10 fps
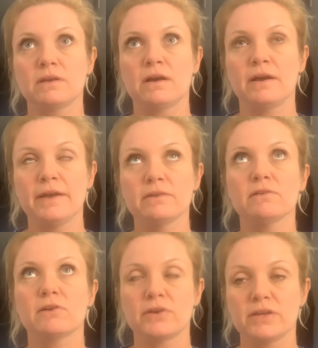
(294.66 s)
hiatal
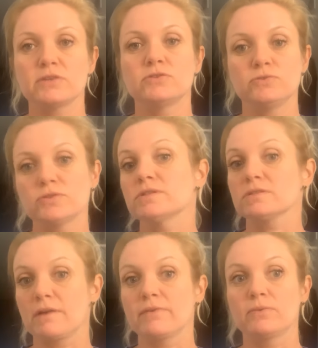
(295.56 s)
hernia is usually
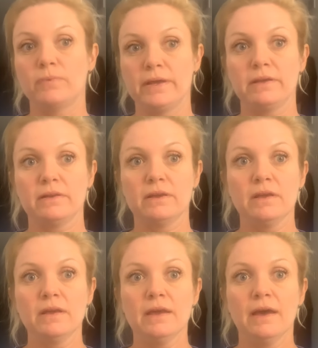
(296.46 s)
discovered when
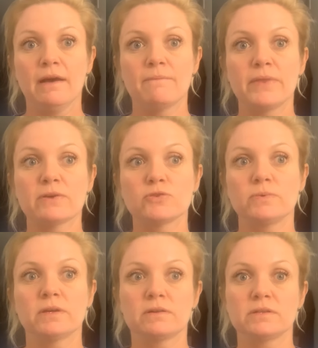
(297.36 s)
they are
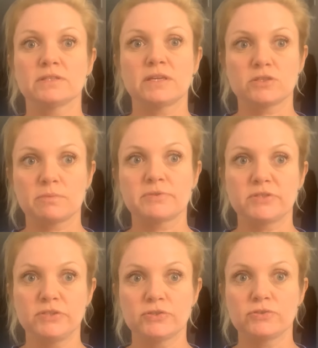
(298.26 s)
doing a test or
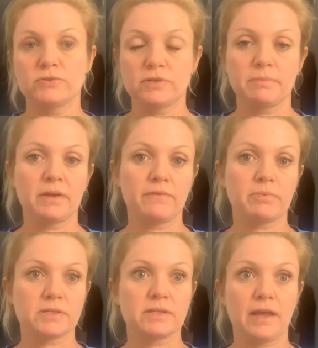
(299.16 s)
procedure to determine if a
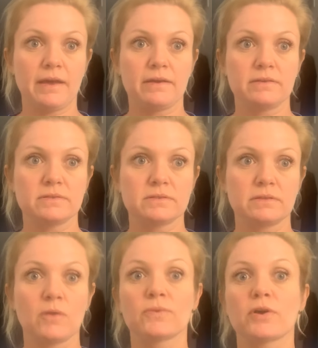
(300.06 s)
person has,
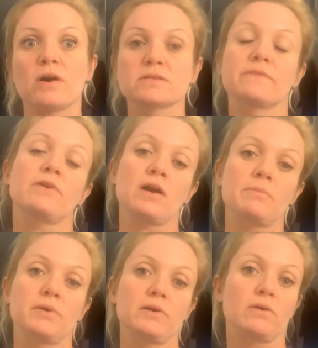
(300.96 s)
like, what the cause of
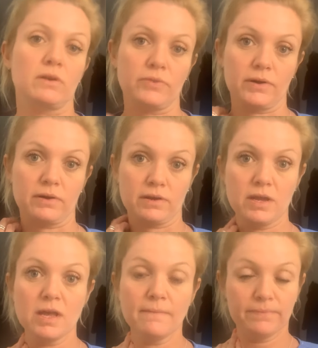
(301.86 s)
heartburn or their
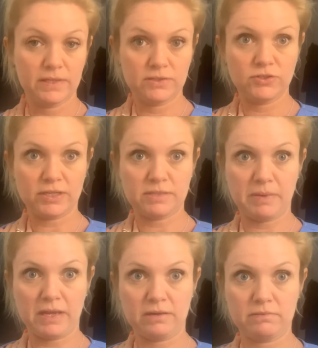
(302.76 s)
chest
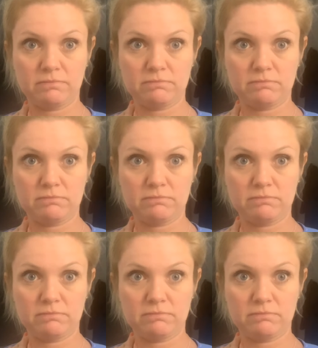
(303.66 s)
pain